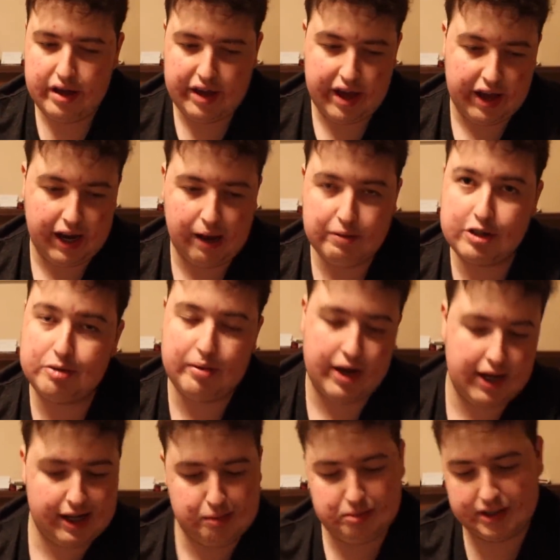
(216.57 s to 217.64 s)
Yeah, I came to
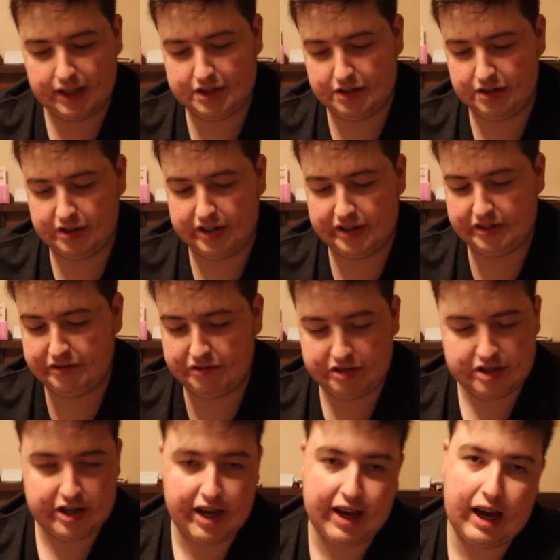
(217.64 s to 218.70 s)
Japan a couple days early
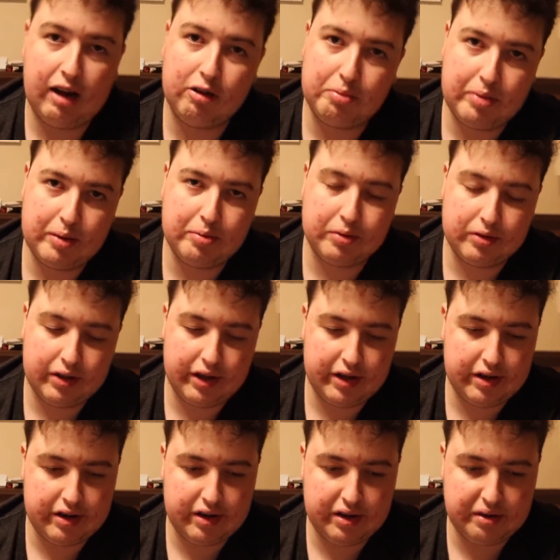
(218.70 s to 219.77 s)
to hang out with people,
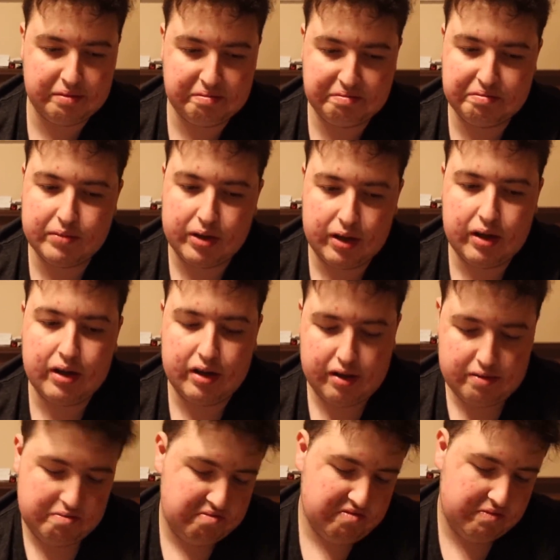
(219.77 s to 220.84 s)
and
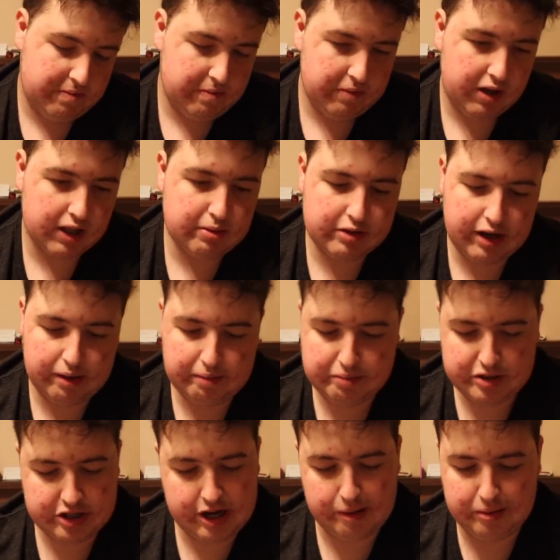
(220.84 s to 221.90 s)
got some
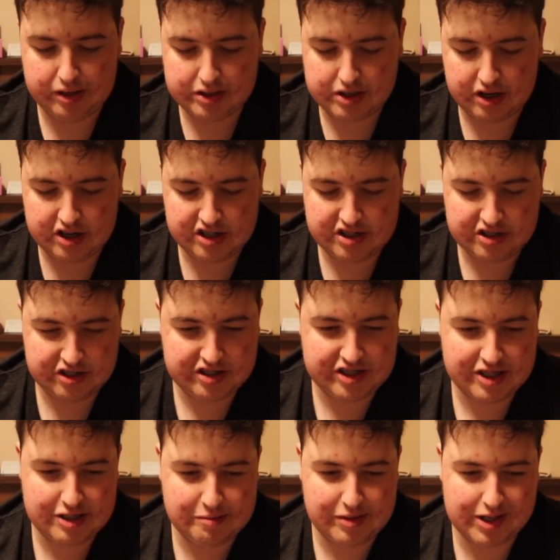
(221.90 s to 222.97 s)
Japanese cards, so you
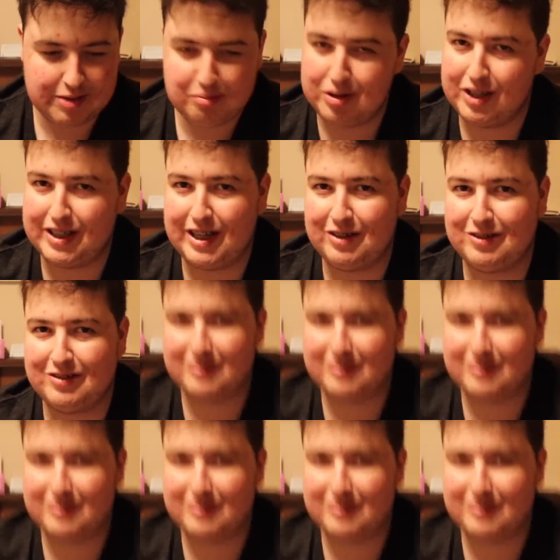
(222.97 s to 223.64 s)
see some nice blinged out